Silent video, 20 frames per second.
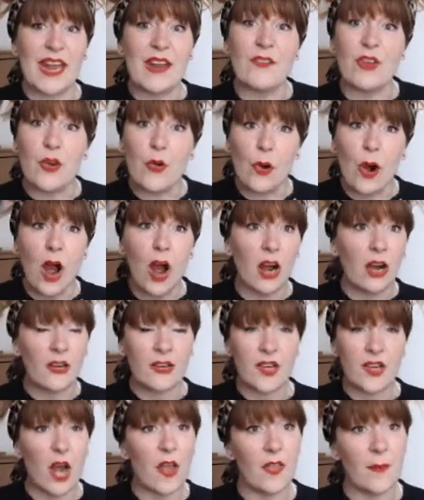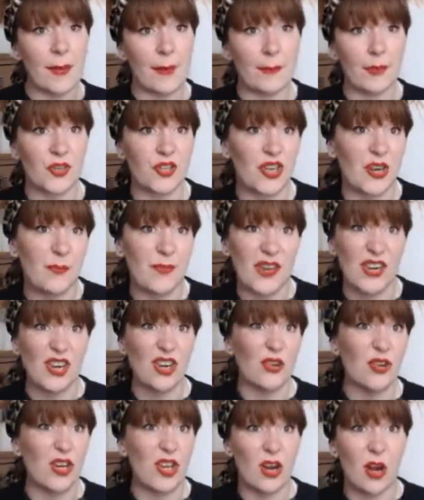And if you aren't on the membership, then,
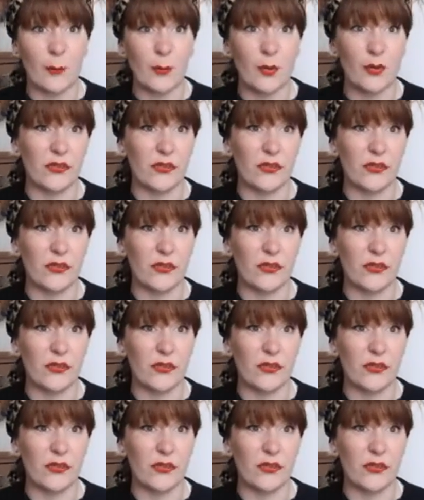you can hop